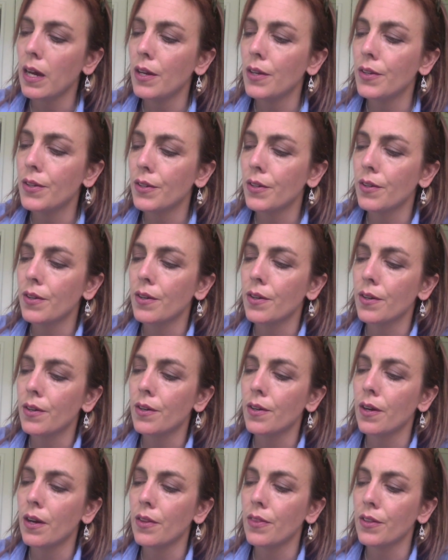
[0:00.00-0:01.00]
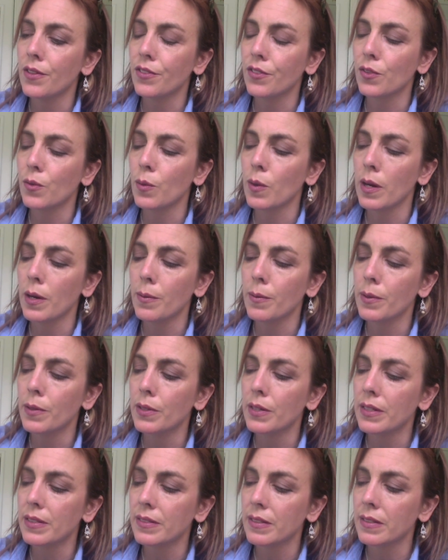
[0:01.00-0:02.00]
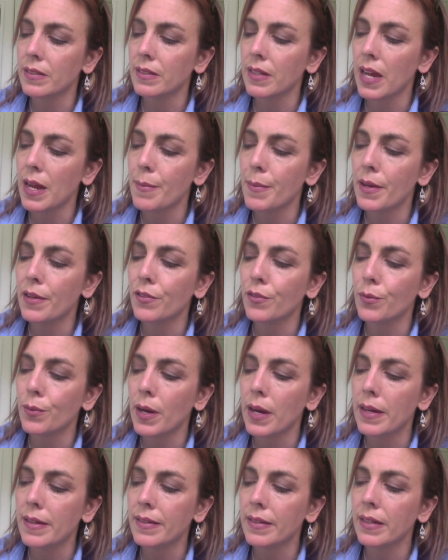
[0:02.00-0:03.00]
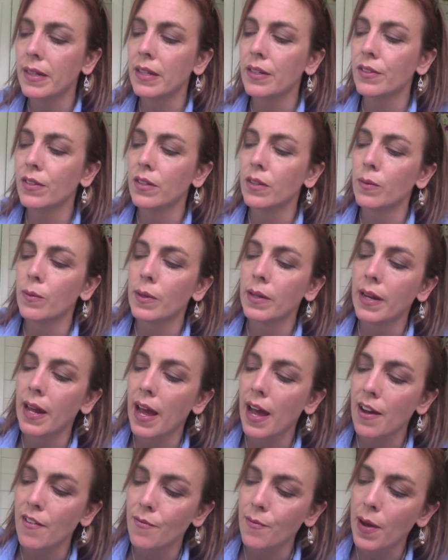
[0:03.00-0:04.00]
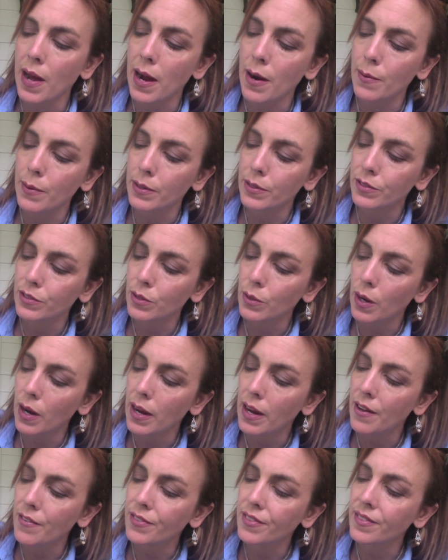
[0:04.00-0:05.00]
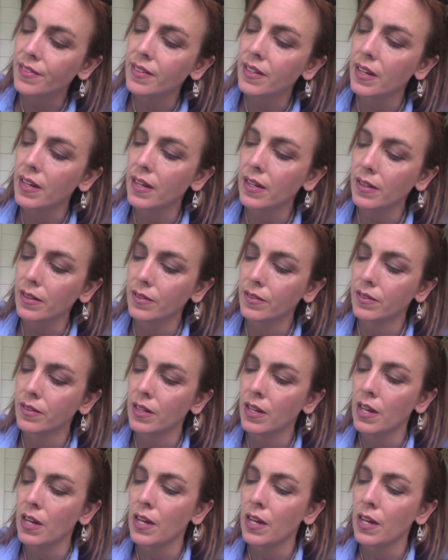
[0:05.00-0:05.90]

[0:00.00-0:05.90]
under the square root is the same as raising it to the 1/2 power. So I have 6